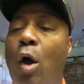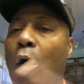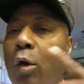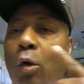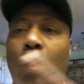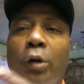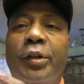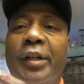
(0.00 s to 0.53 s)

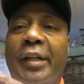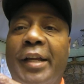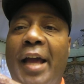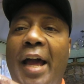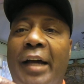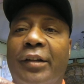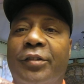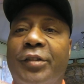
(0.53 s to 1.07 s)
go to the
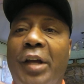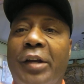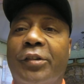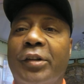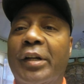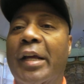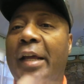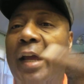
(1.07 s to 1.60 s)
gas
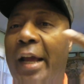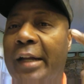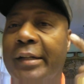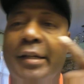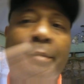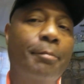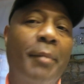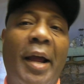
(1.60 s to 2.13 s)
station, and
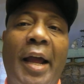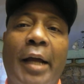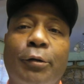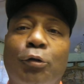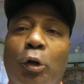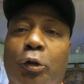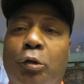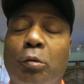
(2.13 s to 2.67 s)

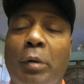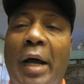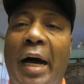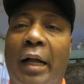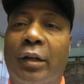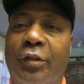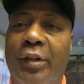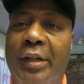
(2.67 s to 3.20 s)
demand your
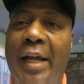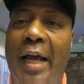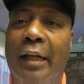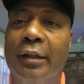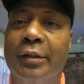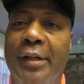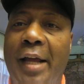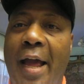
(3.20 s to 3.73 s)
$2 a
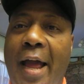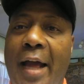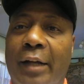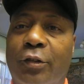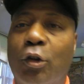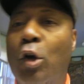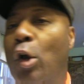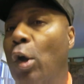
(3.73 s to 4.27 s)
gallon
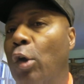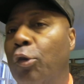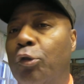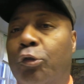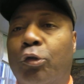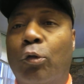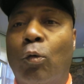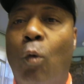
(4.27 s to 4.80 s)
gas. You
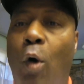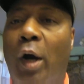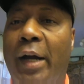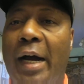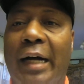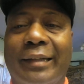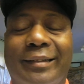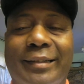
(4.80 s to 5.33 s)
should walk
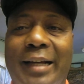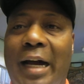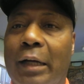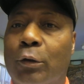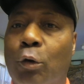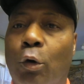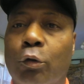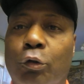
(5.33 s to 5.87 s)

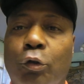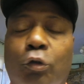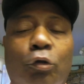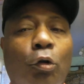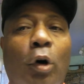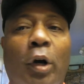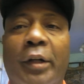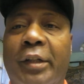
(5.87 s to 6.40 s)
outside, go to the
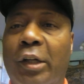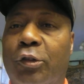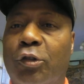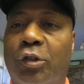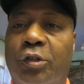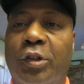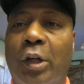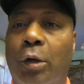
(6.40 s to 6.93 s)
store, and get your
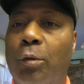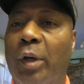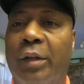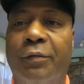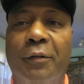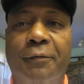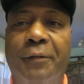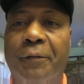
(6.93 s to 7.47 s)
cigarettes
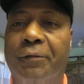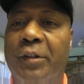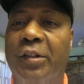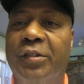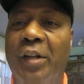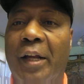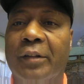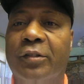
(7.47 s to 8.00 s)
for 50
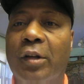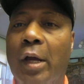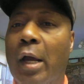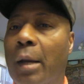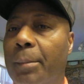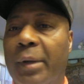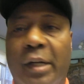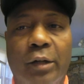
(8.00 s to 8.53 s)
cents
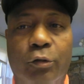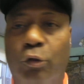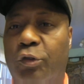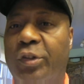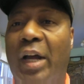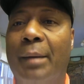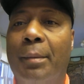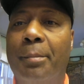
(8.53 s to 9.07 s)
because
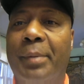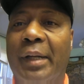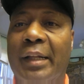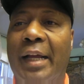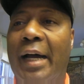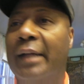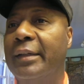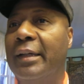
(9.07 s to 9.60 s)
Osama bin
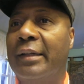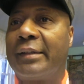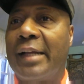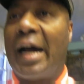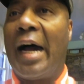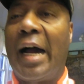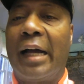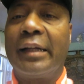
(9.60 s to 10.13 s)
Laden had
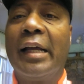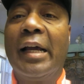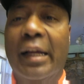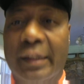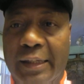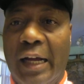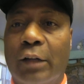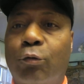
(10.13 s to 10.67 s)
died.
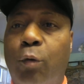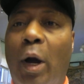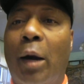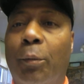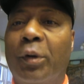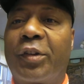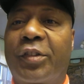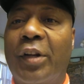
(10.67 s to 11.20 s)
That's why
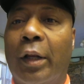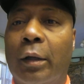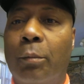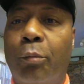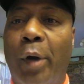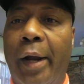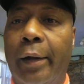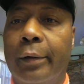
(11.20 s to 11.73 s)
we
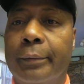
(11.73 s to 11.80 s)
celebrate.